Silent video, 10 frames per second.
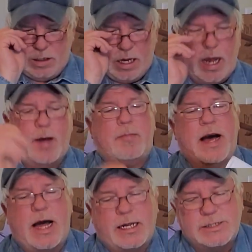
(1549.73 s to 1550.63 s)

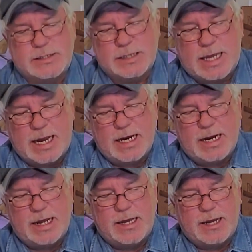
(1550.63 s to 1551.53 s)
box. Kind of
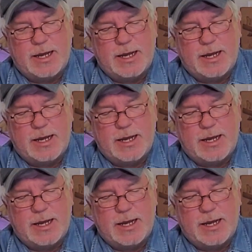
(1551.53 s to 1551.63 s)
like,